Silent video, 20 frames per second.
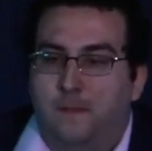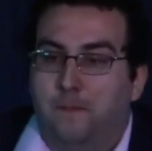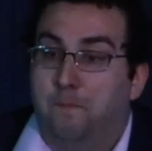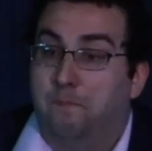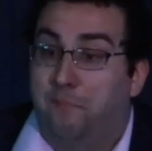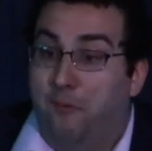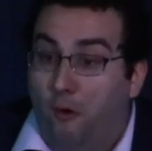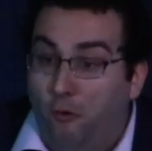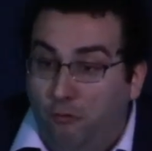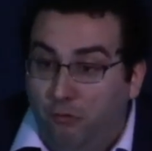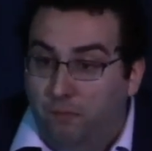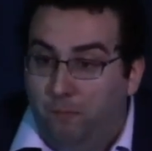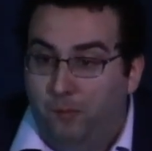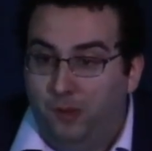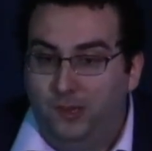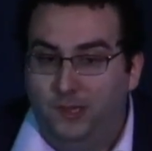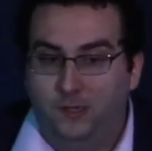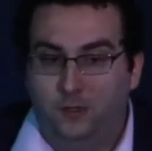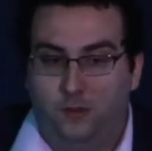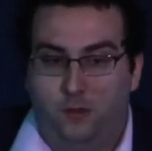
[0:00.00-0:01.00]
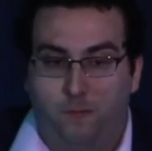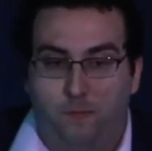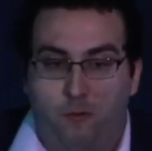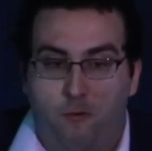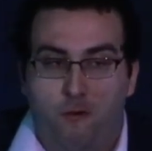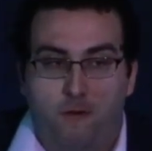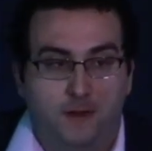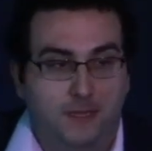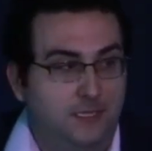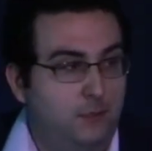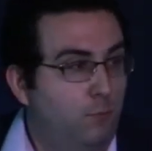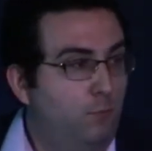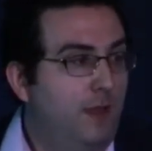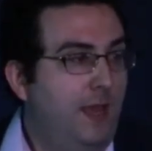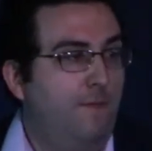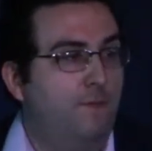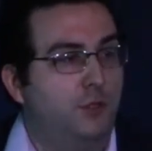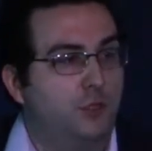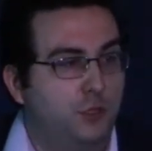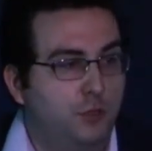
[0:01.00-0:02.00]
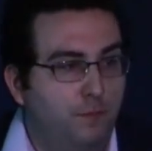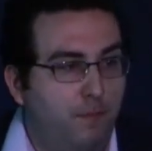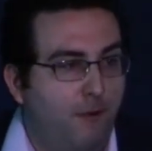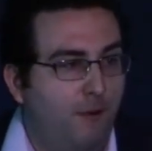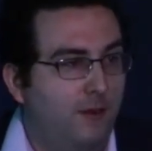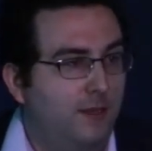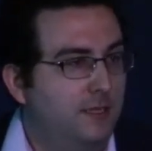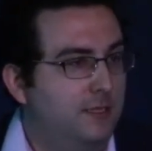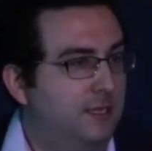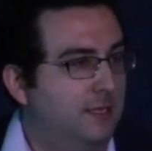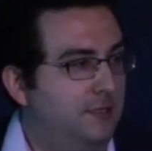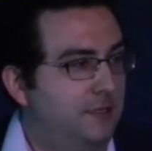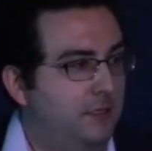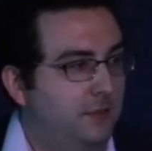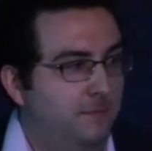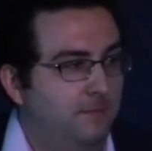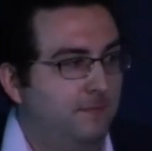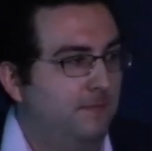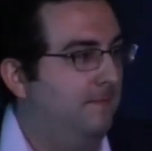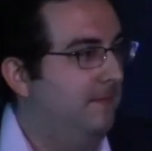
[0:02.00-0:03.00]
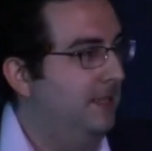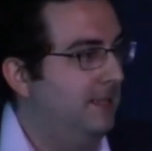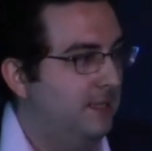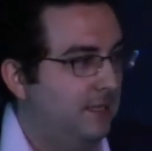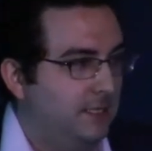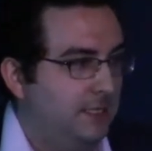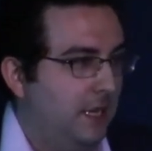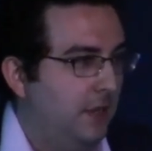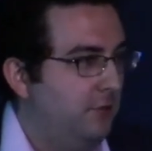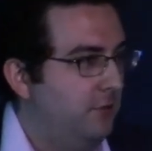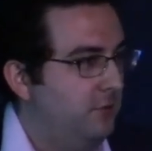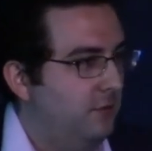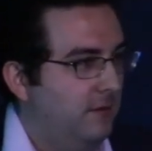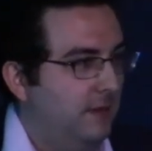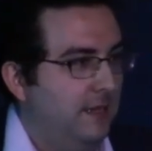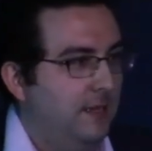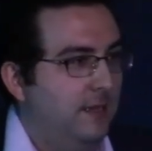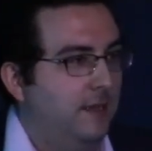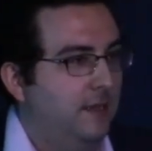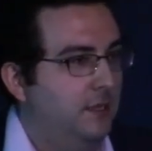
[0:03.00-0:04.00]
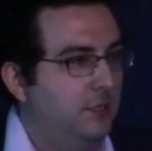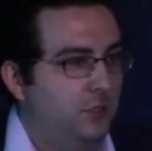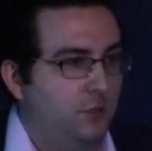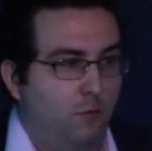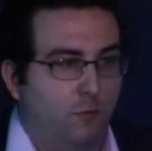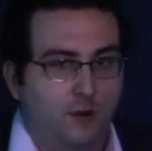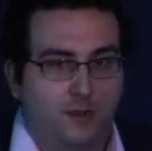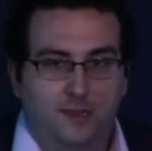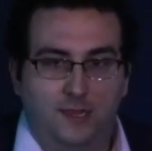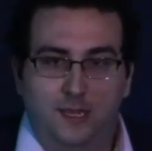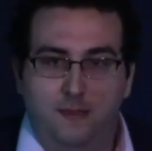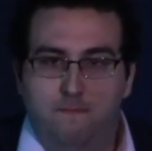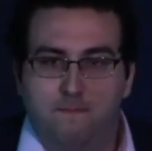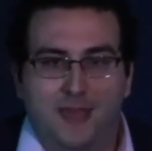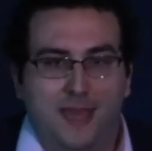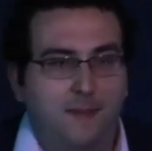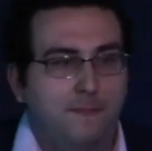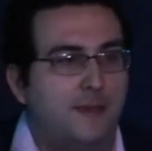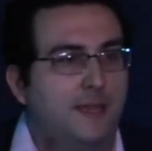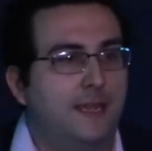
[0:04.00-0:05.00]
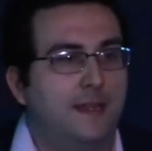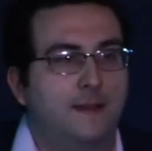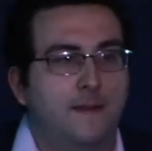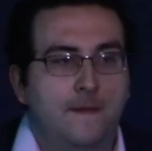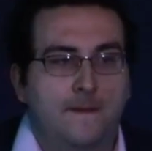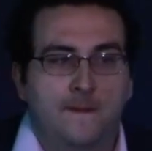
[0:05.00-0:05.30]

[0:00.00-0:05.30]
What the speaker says: both political parties, and we have a two-party system in this country historically, maybe